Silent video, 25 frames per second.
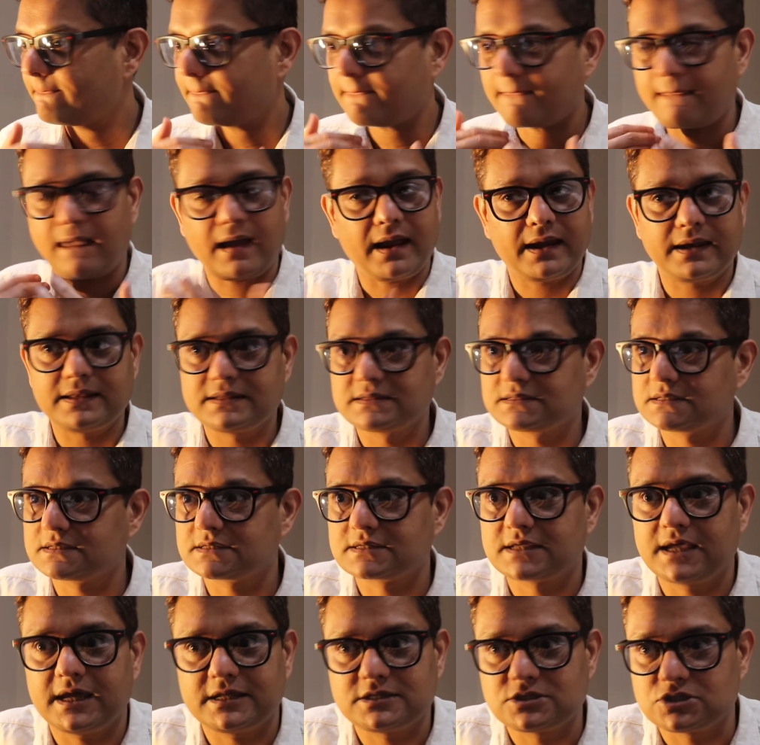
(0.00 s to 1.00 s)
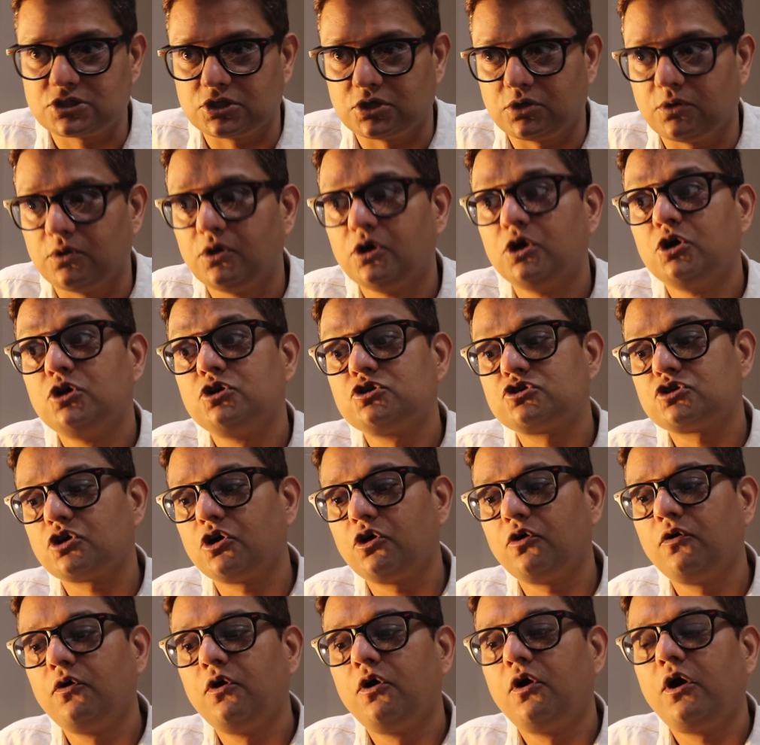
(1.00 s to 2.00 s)
and it just gets you.
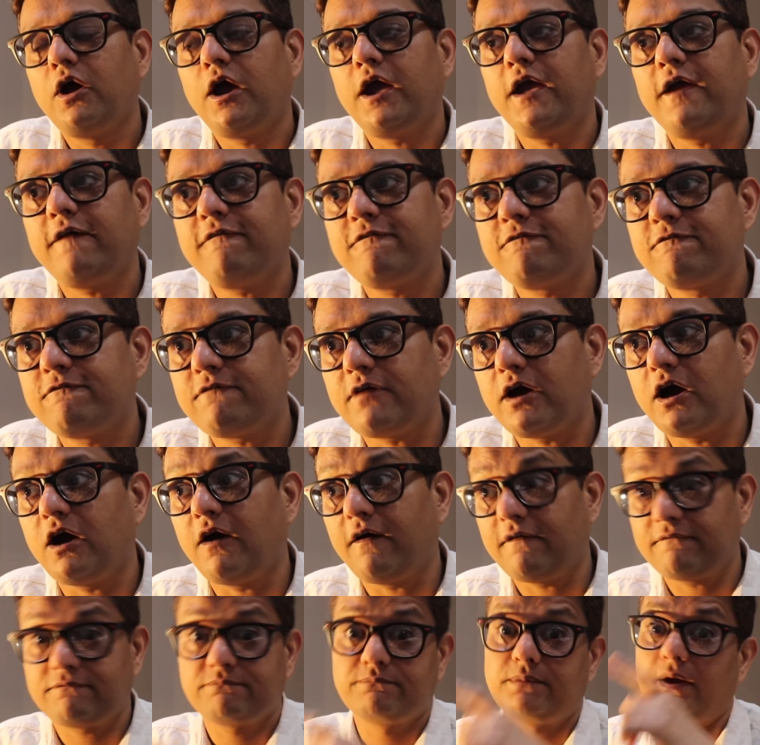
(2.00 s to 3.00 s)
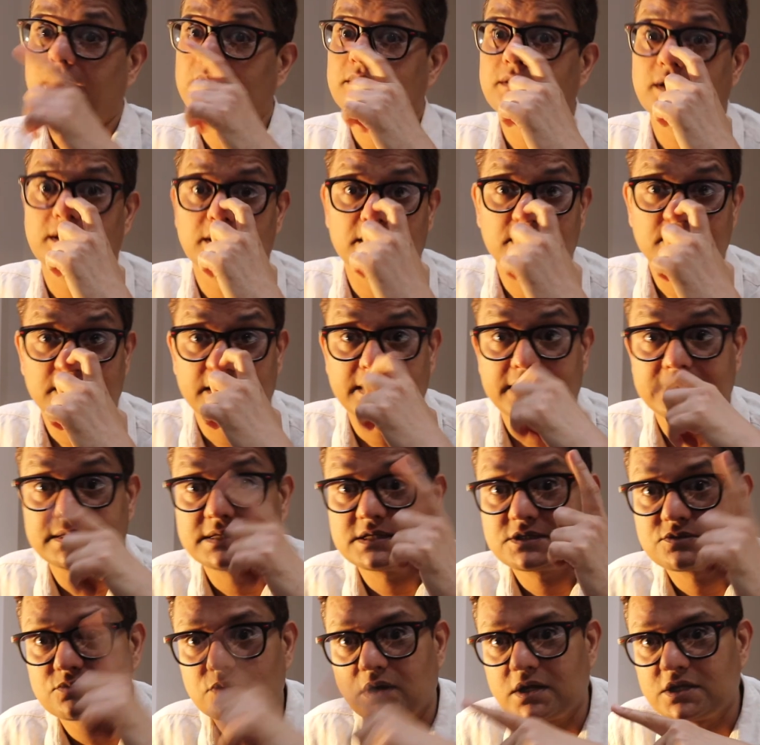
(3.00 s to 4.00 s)
So but another thing,
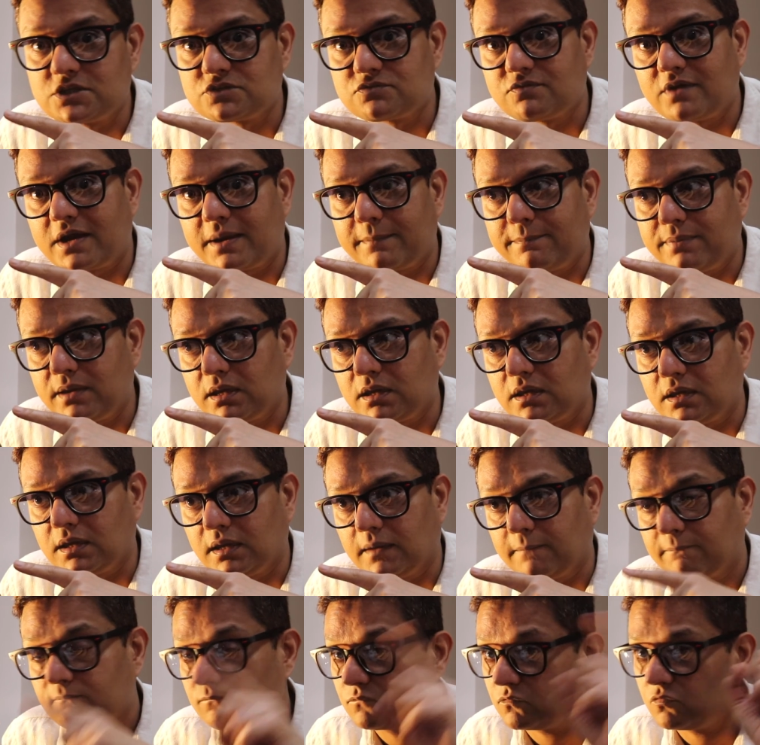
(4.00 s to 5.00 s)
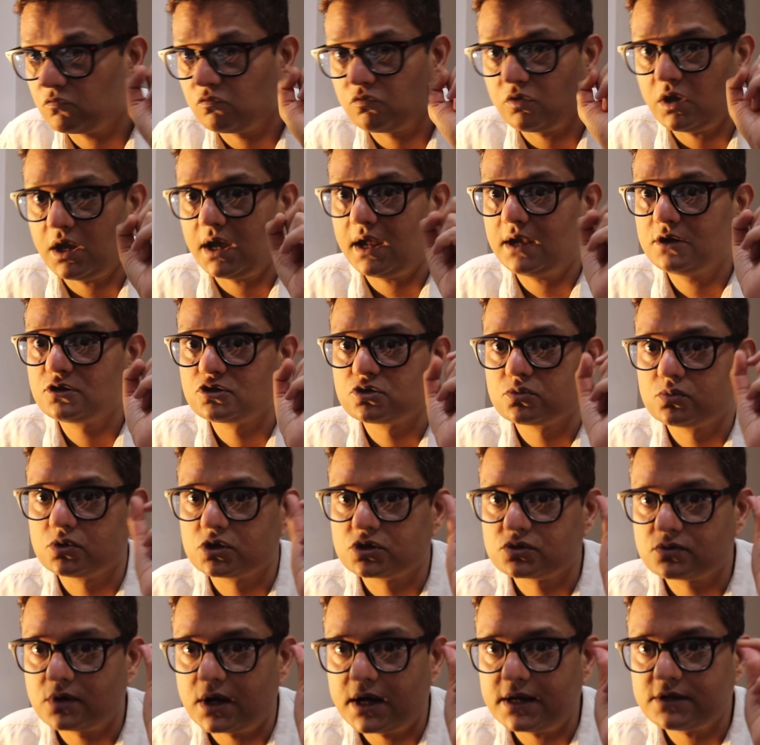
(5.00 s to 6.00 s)
this one is very picky. Andrew
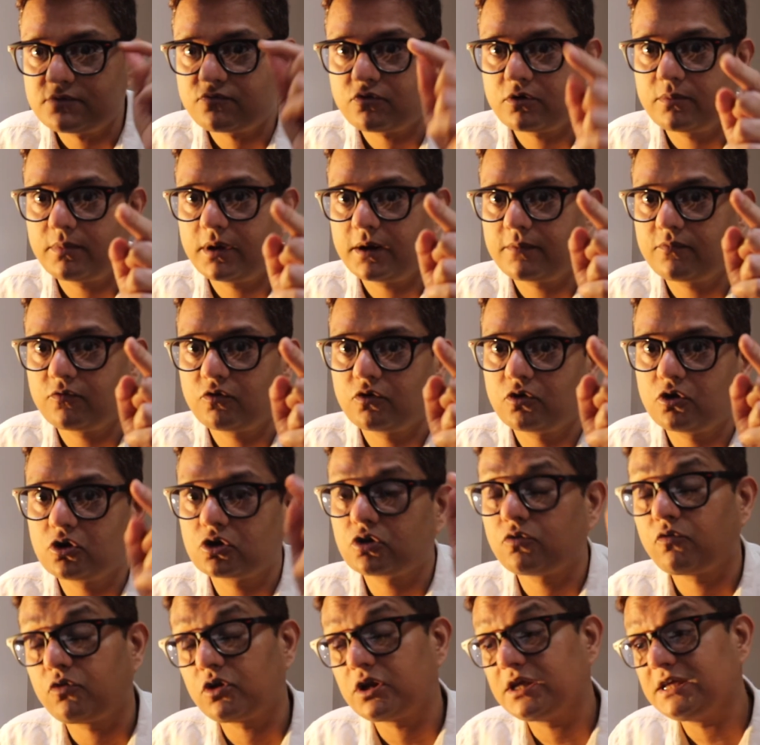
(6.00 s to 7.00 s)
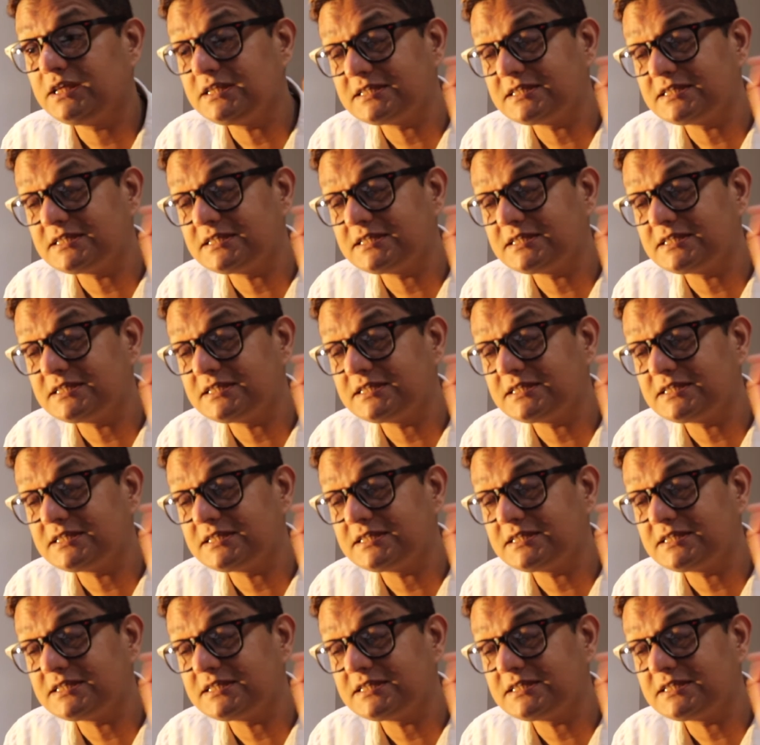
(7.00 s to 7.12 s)
was right from headphone.com, where he